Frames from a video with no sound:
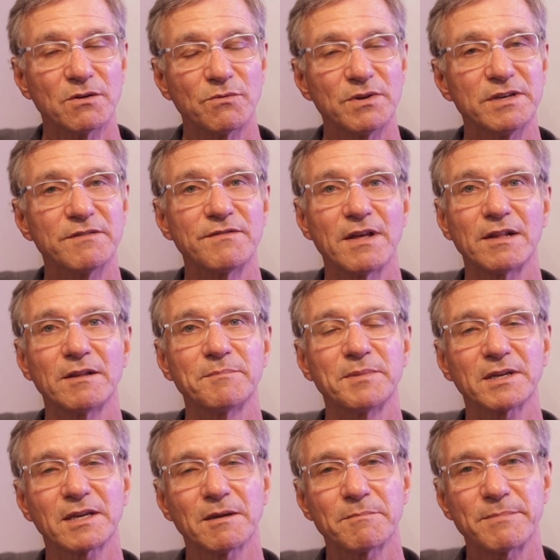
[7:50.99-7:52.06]
we develop
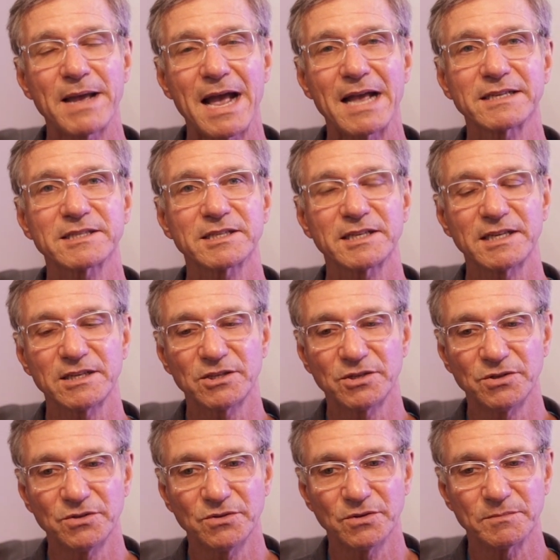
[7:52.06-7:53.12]
the capacity
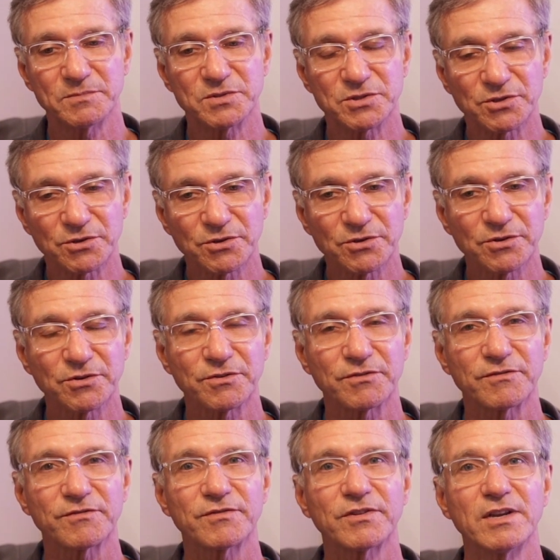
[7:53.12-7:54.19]
to
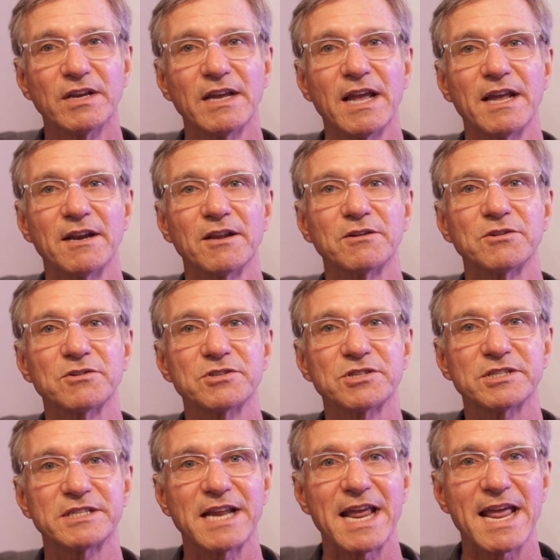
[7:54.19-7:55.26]
observe and
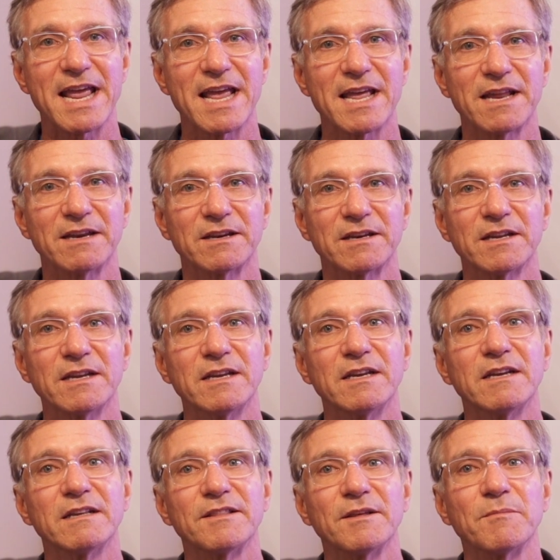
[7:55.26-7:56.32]
understand
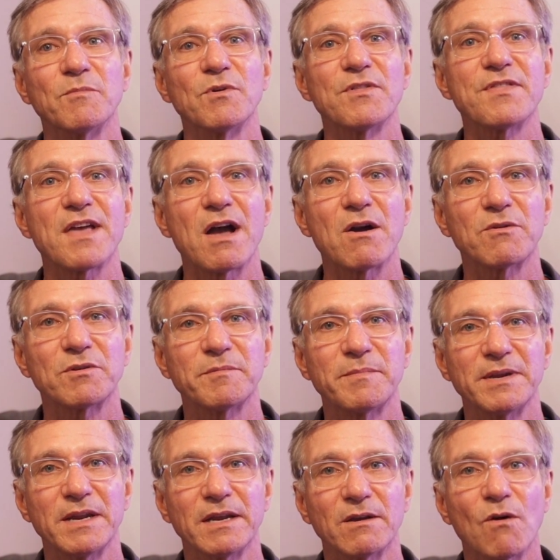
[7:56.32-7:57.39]
them without
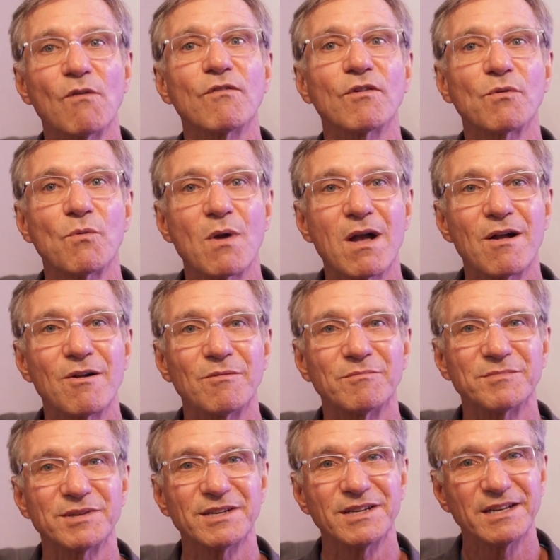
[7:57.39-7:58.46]
being
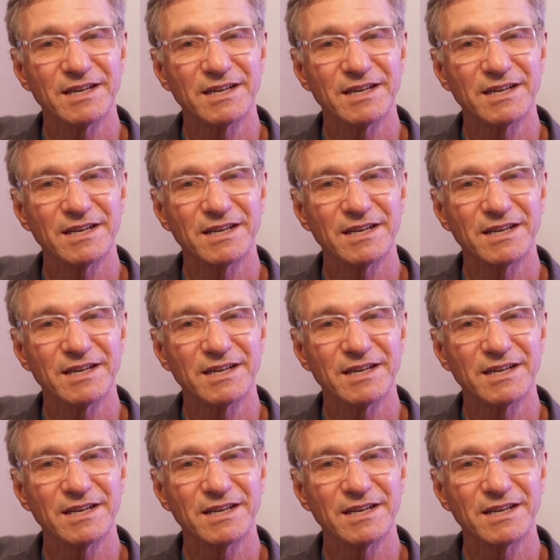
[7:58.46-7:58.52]
overwhelmed.